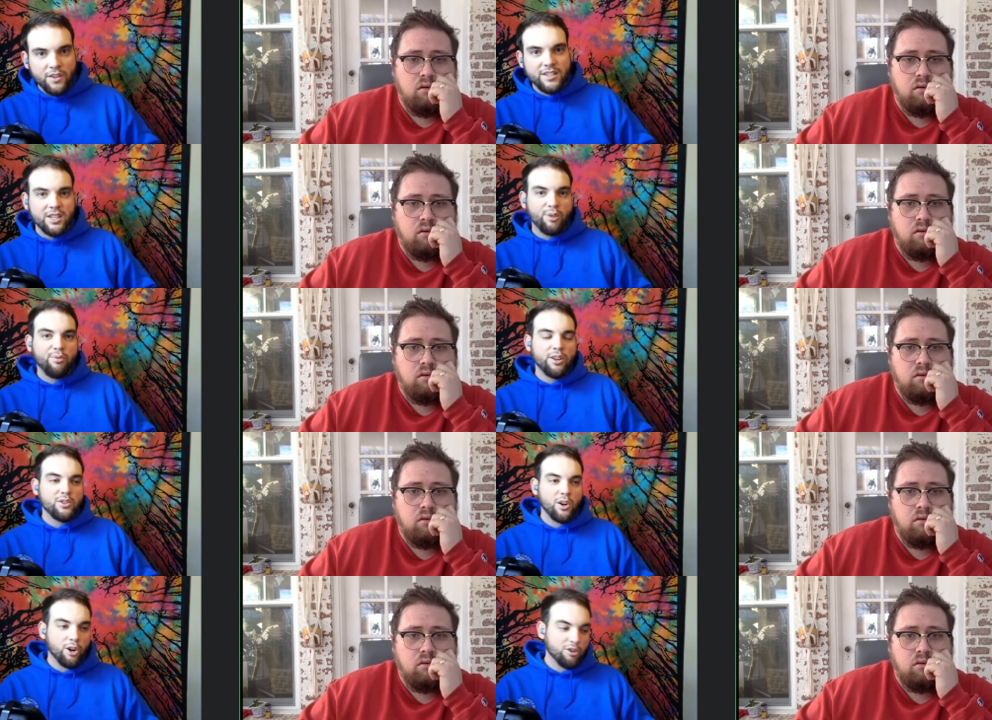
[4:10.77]
Speaker 1: defense
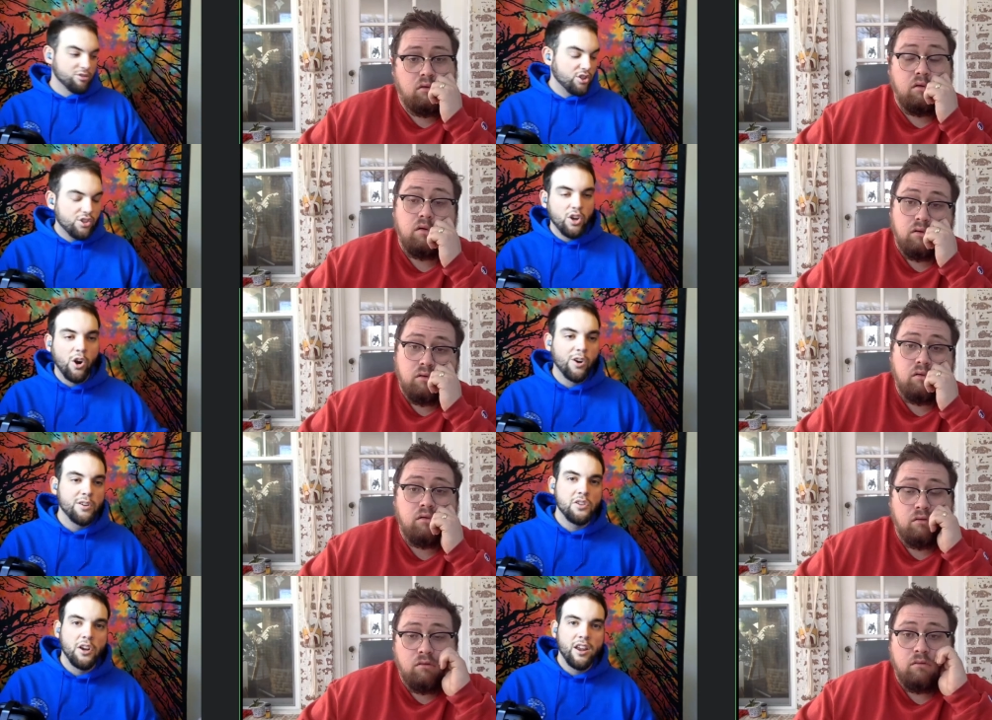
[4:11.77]
are
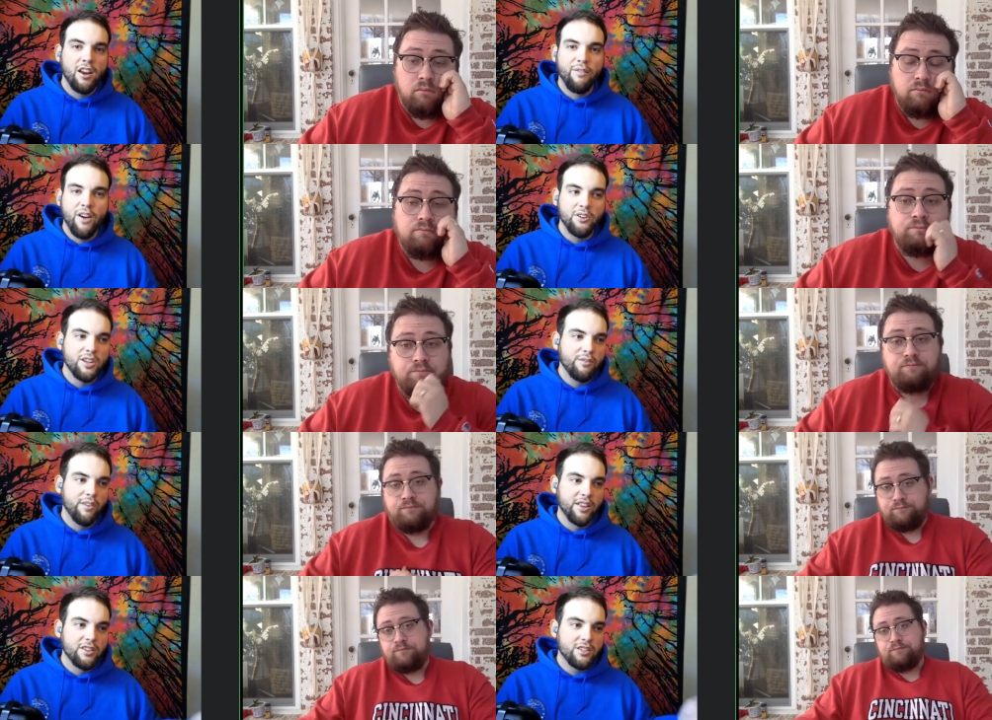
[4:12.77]
stars on NFL
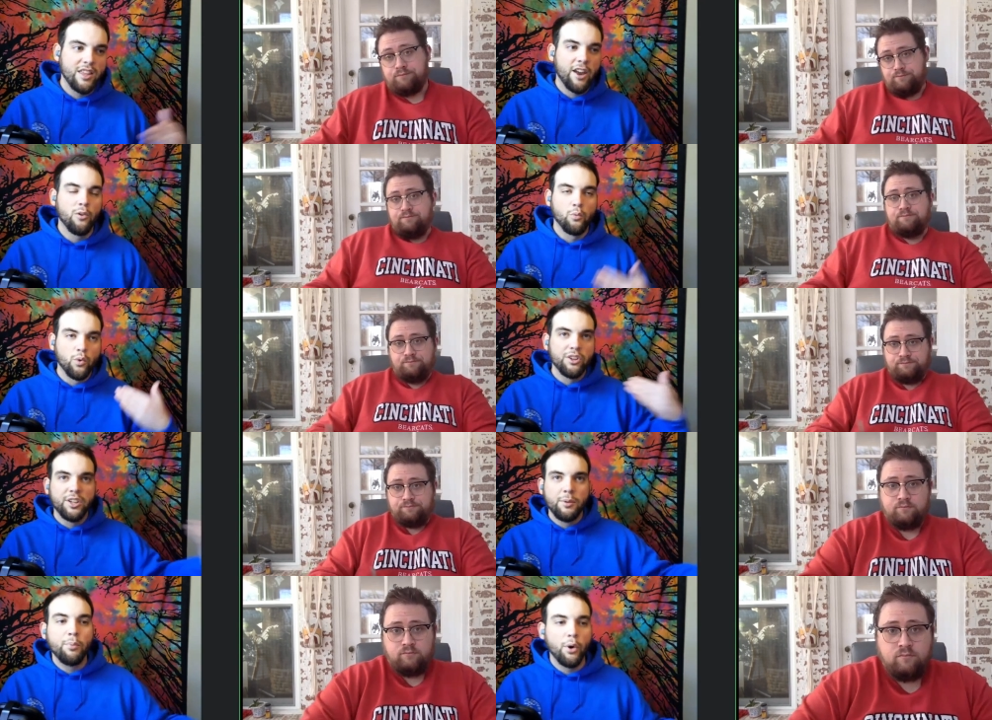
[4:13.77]
defense, that'll really
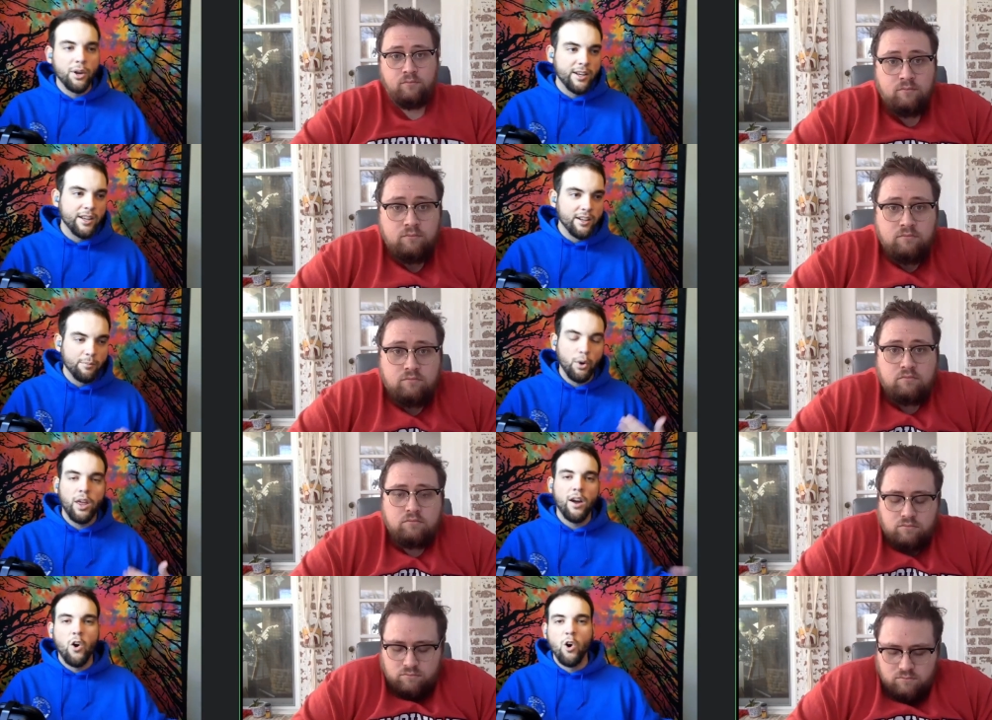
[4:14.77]
put it in put it
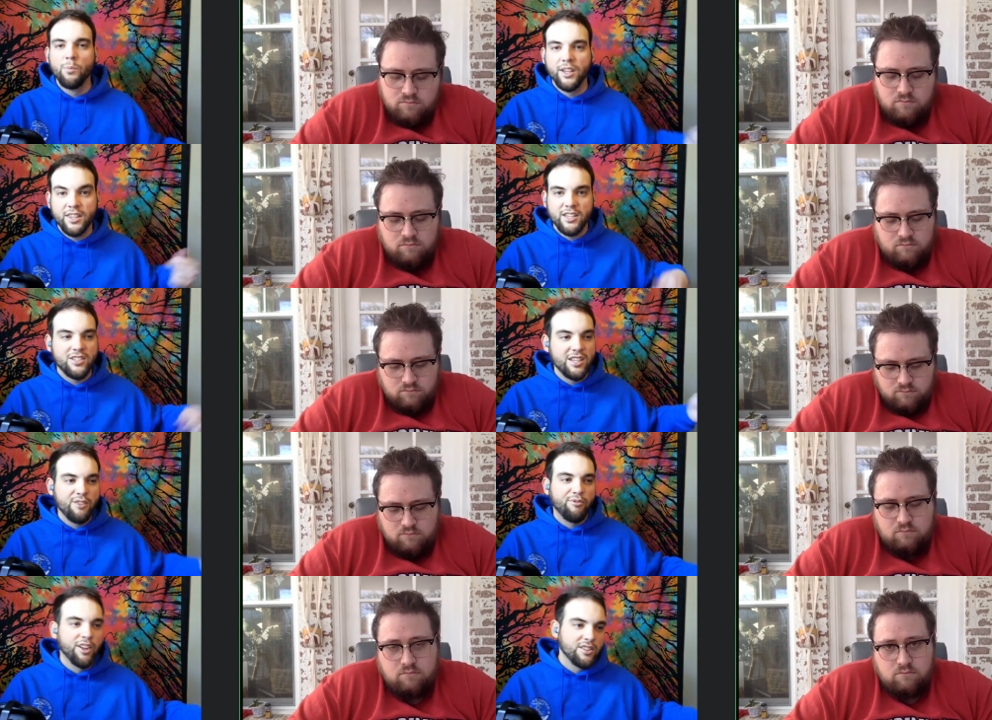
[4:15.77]
home that this
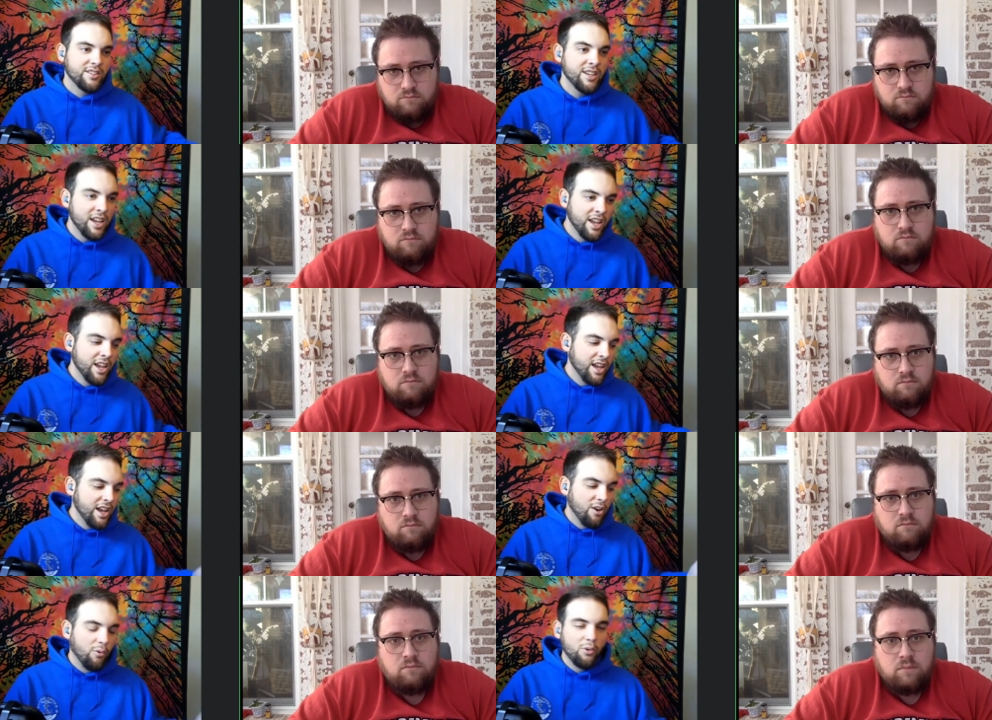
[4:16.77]
defense.
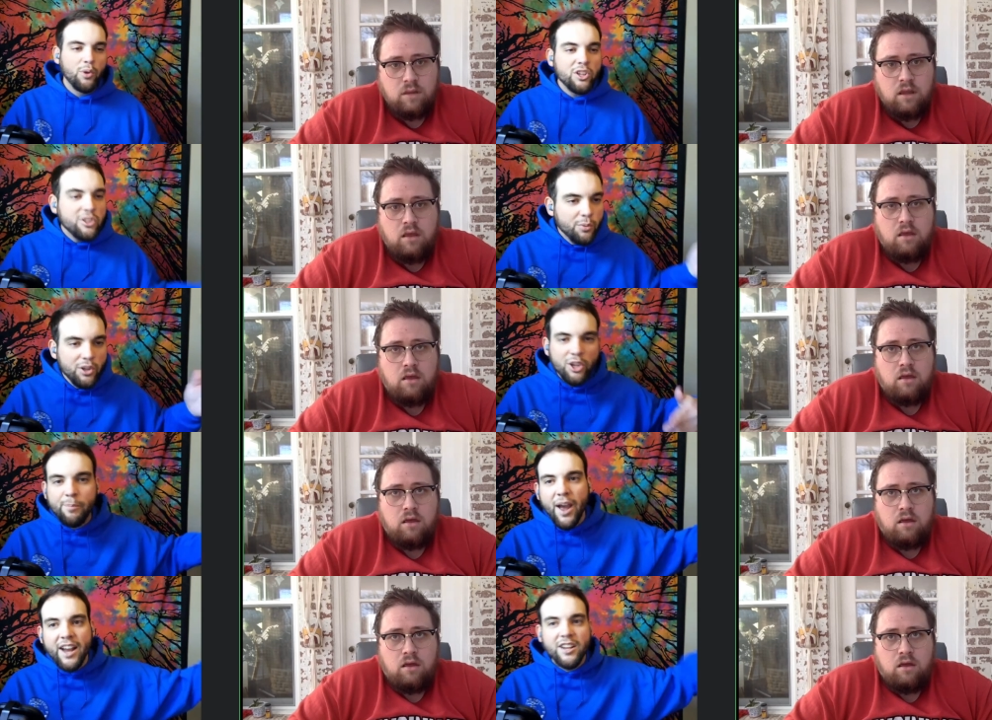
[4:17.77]
Well, we'll we'll look
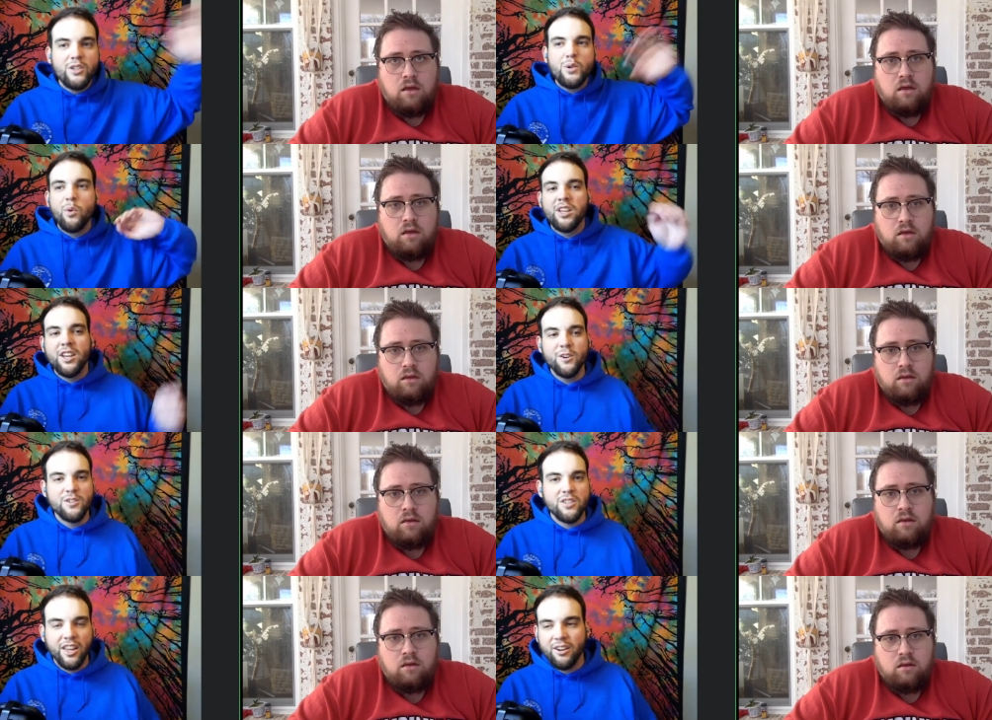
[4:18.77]
back in 20 years
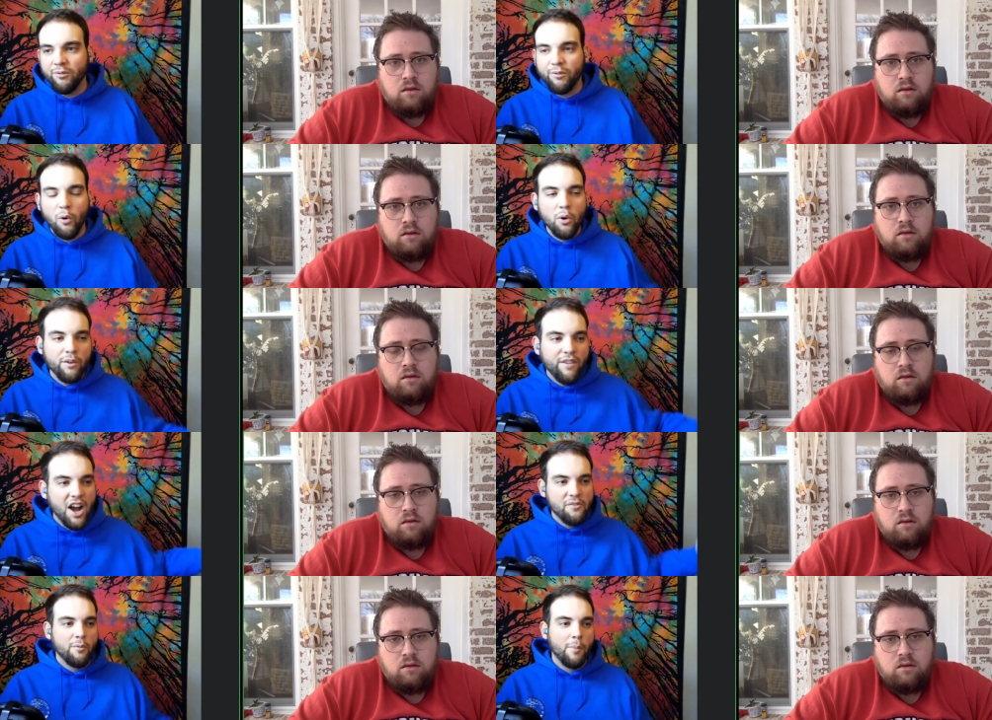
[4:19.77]
and like four or five
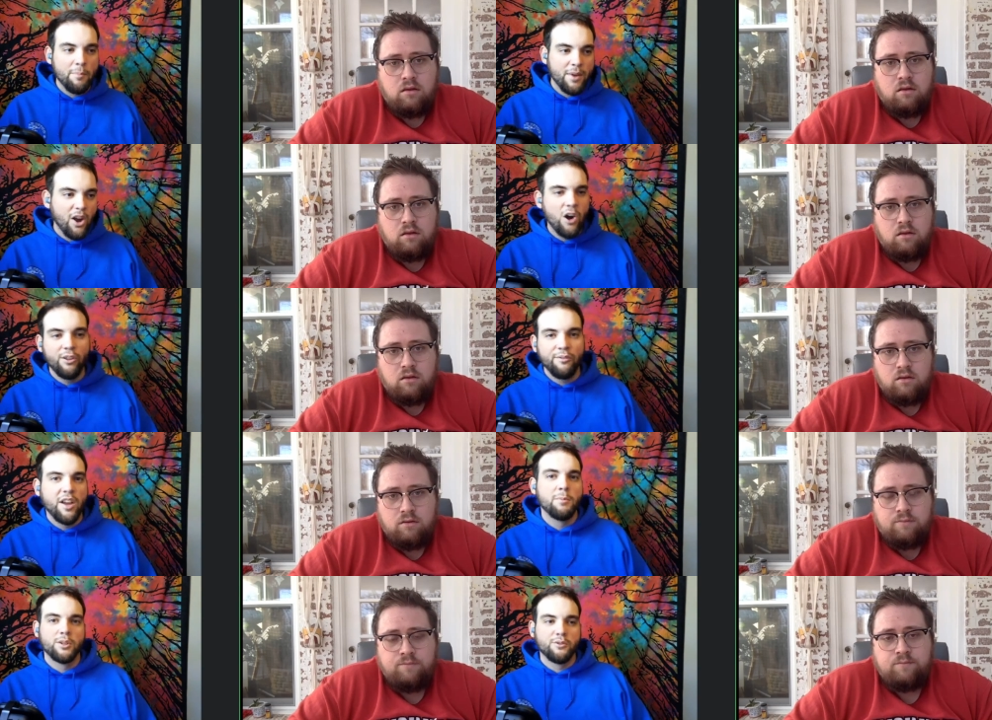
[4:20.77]
of them might be Hall of
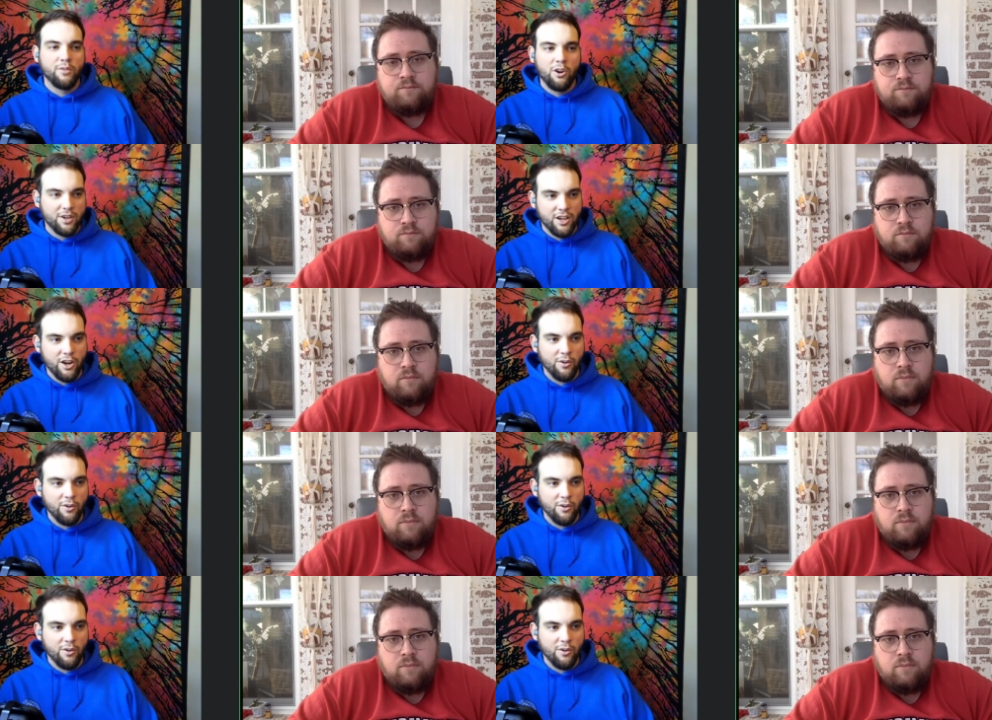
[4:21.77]
Famers for all we know, and